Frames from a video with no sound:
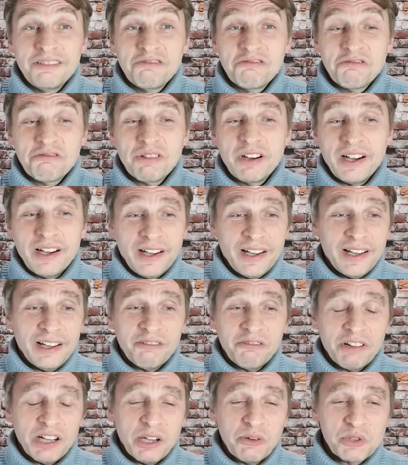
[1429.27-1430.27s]

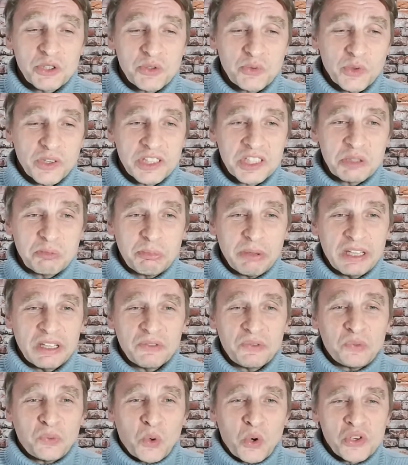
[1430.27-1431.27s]
Why would you want to spend a
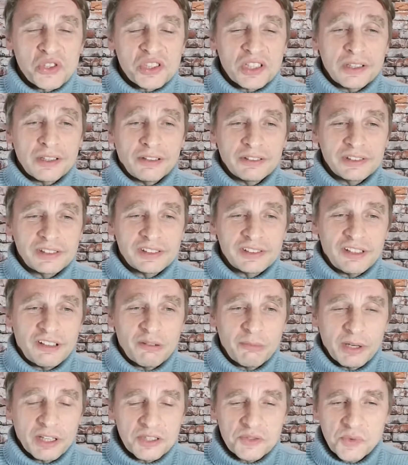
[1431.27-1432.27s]
fortune on
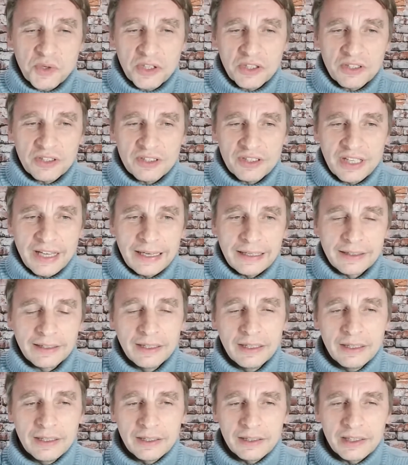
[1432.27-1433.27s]
Starbucks when you could get
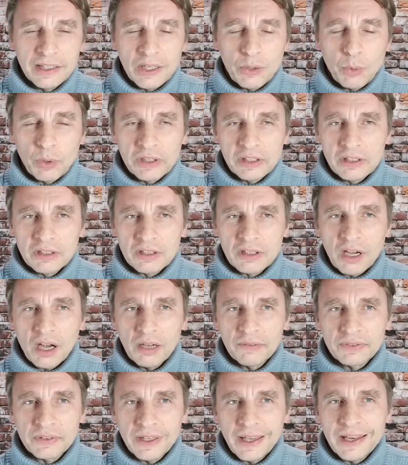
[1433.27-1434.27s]
equally good
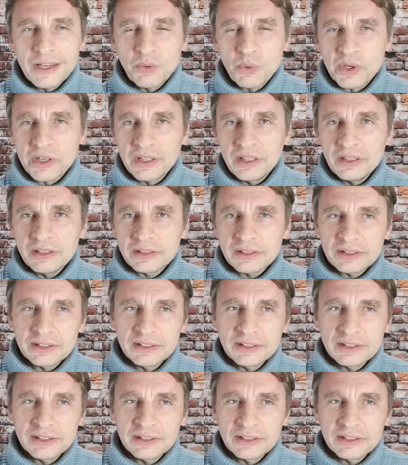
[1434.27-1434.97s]
coffee anywhere else?